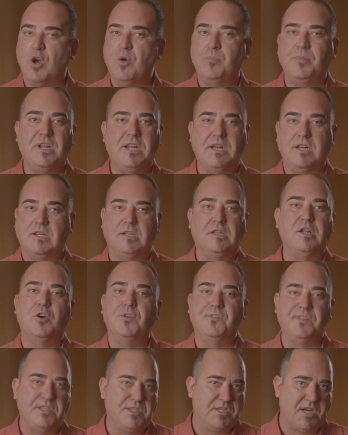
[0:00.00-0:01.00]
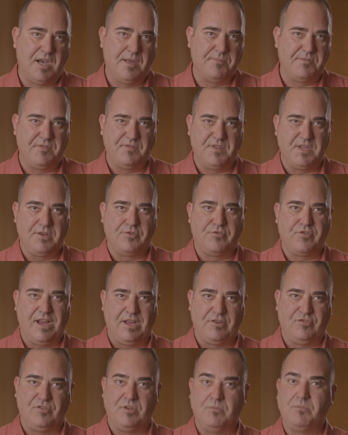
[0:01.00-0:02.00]
opening and closing times of the
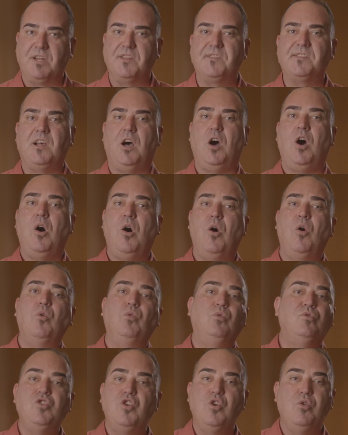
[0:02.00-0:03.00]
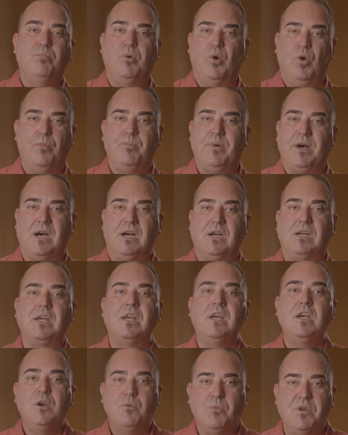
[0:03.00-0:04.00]
attraction, but it's a whole new ballpark
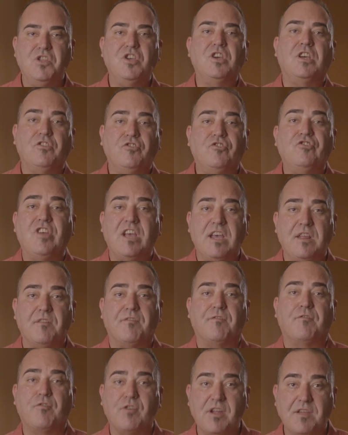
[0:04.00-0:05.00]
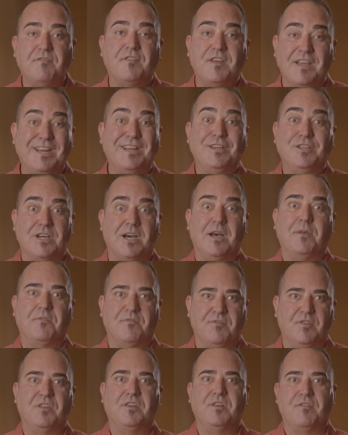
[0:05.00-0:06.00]
when you can share the free feeding times
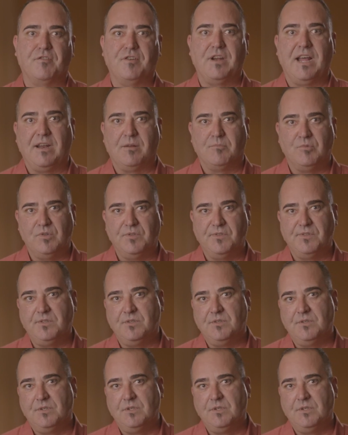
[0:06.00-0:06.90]
for the different animals.